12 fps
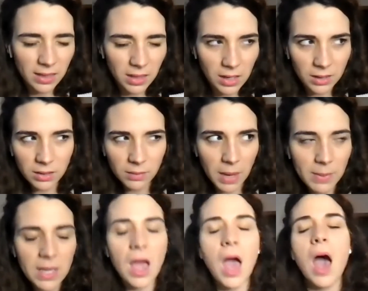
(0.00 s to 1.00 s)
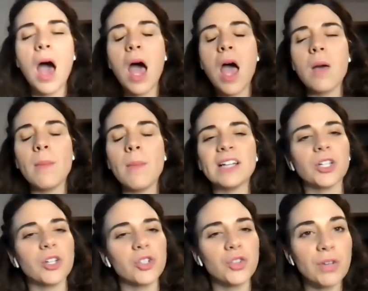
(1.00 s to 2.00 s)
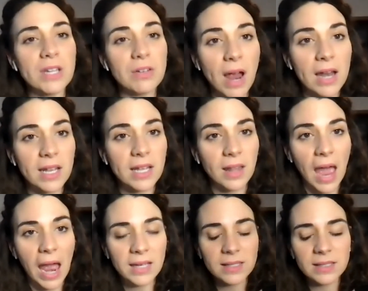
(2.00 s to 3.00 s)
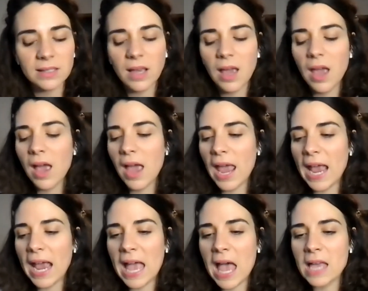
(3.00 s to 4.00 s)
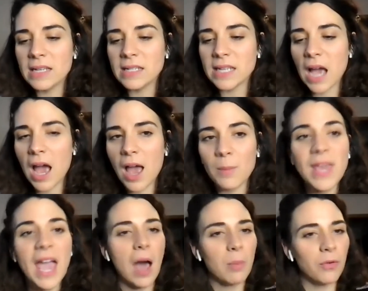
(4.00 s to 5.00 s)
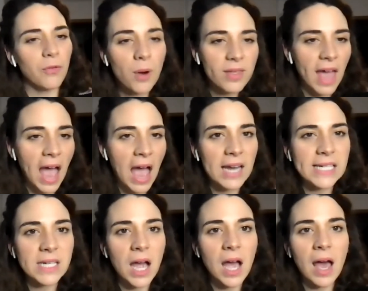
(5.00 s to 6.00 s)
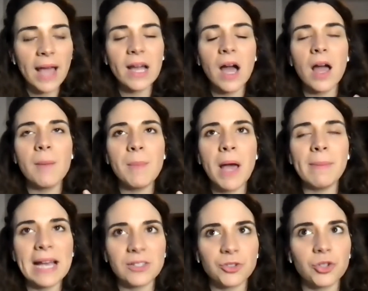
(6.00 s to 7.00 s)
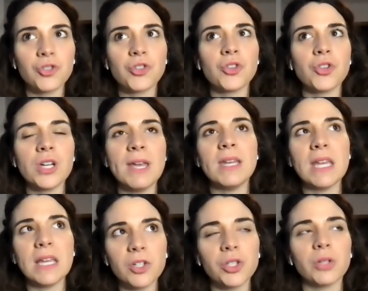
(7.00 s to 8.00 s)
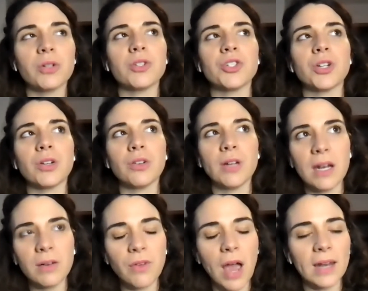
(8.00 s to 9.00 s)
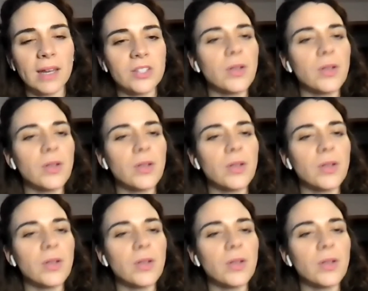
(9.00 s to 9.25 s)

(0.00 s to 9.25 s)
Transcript: I think, maybe. I took a screenwriting class. And before that, I got my master's degree in English literature and creative writing.